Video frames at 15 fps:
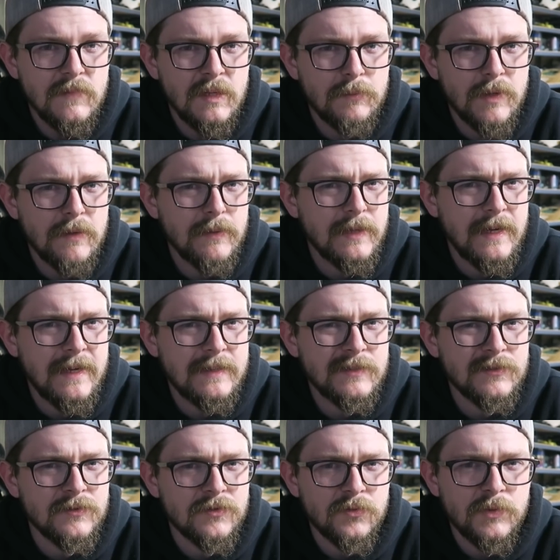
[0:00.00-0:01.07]
Probably a
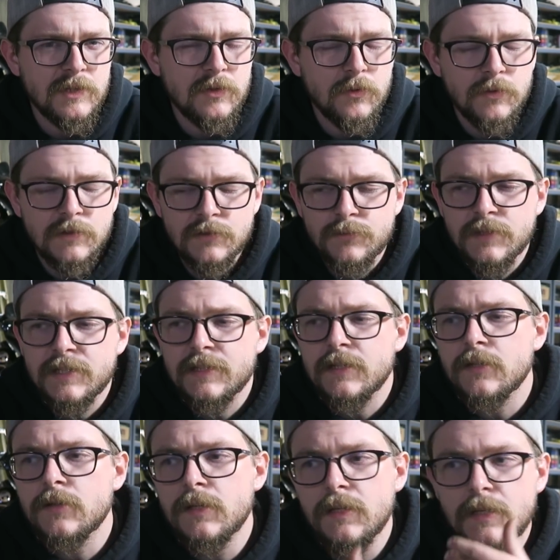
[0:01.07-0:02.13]
hassle and 3/4 by now.